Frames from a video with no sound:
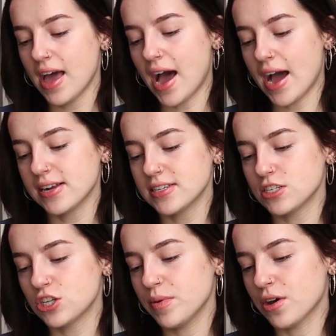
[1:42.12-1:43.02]
And
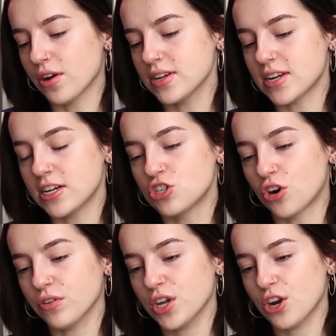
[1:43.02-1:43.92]
to be honest, I
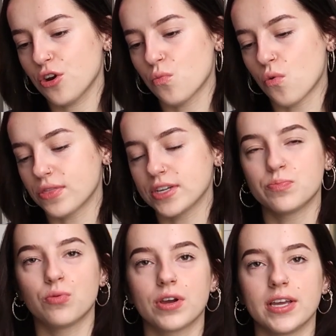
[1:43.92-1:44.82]
don't really know what this
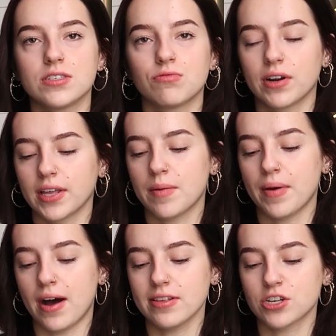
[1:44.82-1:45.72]
book is really
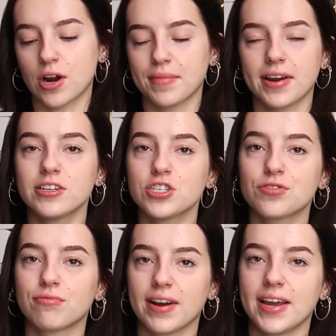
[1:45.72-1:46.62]
about, so I'm gonna
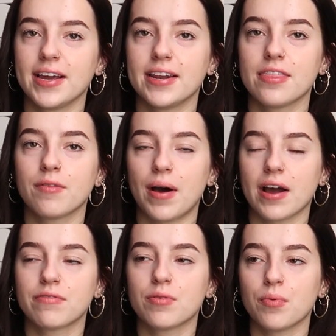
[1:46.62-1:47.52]
just read the
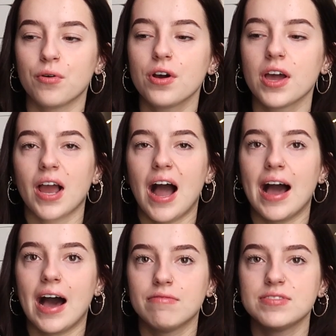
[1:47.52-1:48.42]
back of the book.
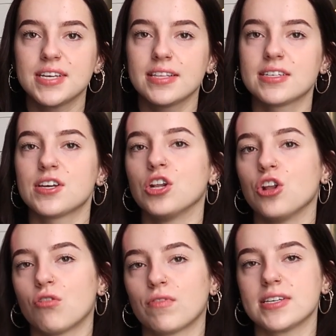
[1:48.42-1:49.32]
I have seen this a
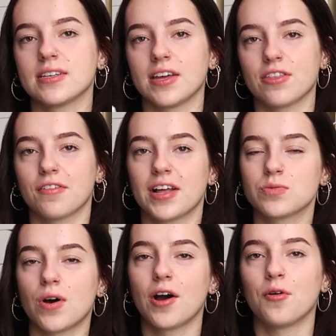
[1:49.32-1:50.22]
lot recently though,
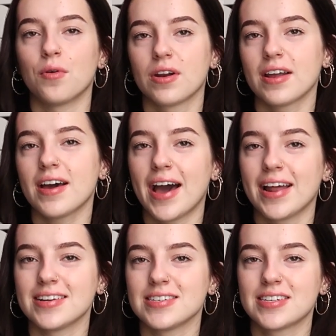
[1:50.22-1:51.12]
that's why I ordered it,
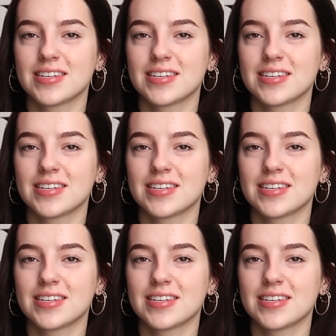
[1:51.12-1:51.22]
and